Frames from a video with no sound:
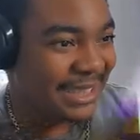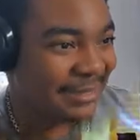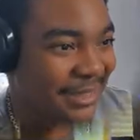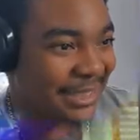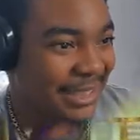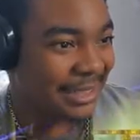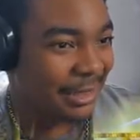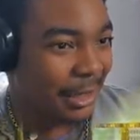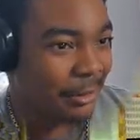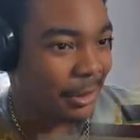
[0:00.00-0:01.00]
in order to get...
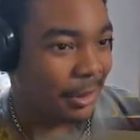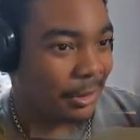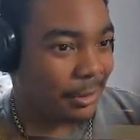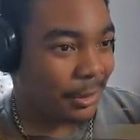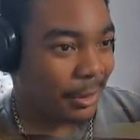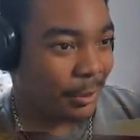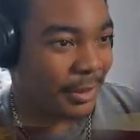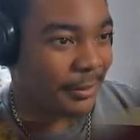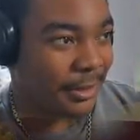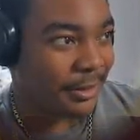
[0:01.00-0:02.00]
Oh, oh, oh,
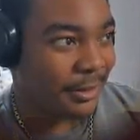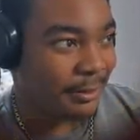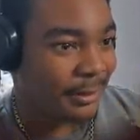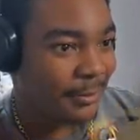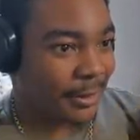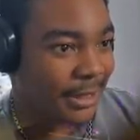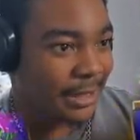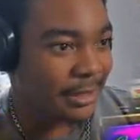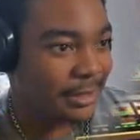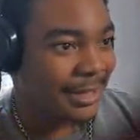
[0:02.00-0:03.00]
my fault. My fault,
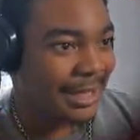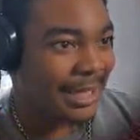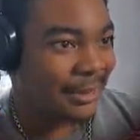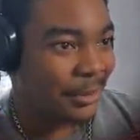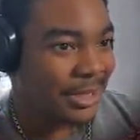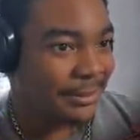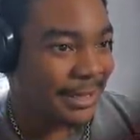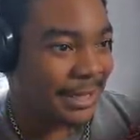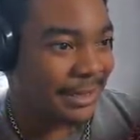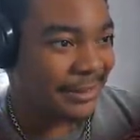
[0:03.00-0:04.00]
gang. Wait, I got coins for
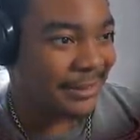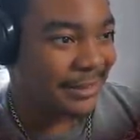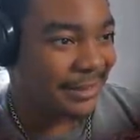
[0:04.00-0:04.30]
that, though.